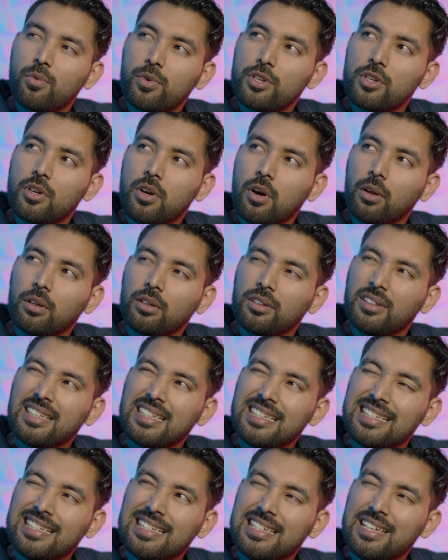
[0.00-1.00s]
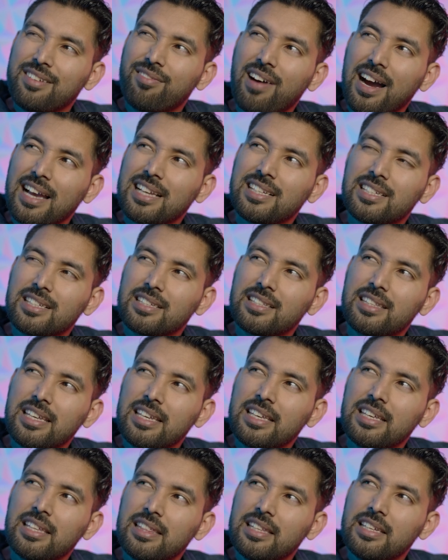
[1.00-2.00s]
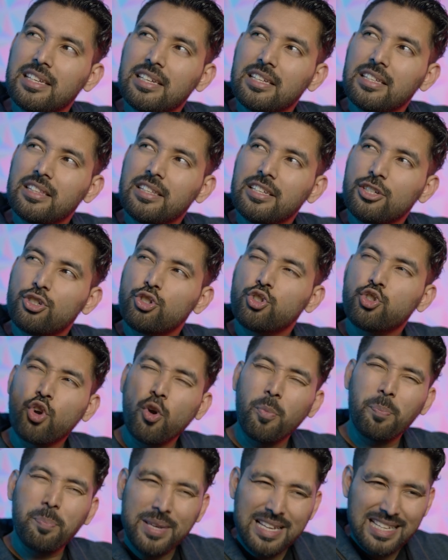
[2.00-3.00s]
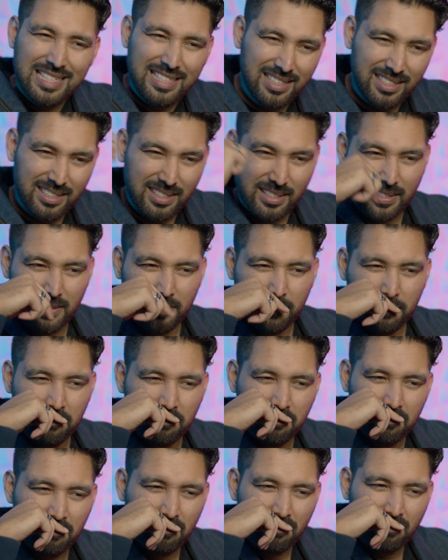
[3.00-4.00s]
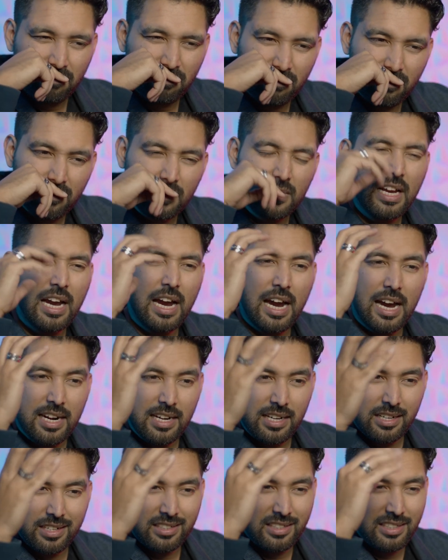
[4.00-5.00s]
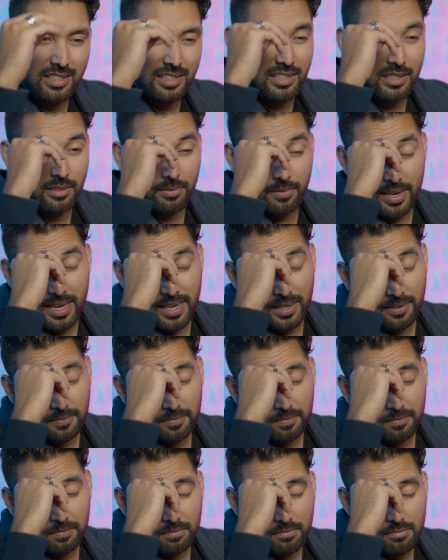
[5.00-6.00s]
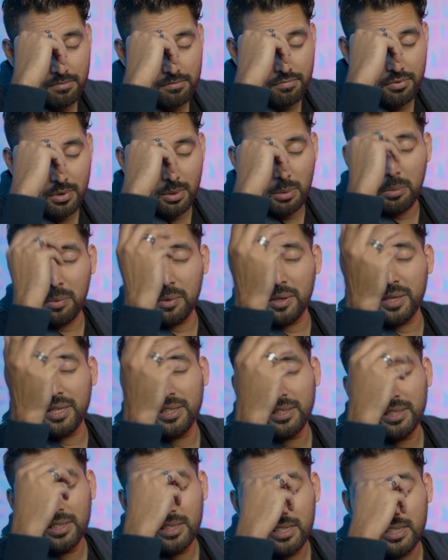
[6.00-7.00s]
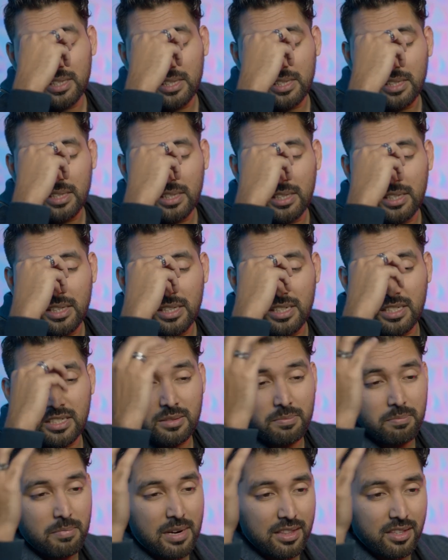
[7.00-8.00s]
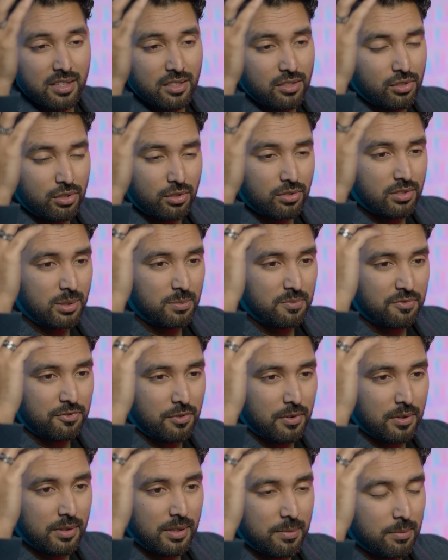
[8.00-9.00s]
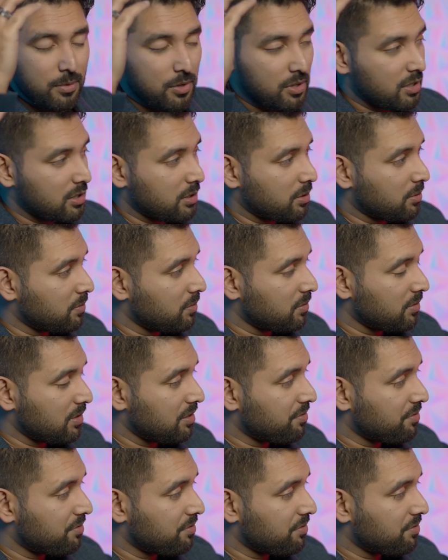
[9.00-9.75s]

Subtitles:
showpieces are in a certain way. Probably his mother chose them for them, or his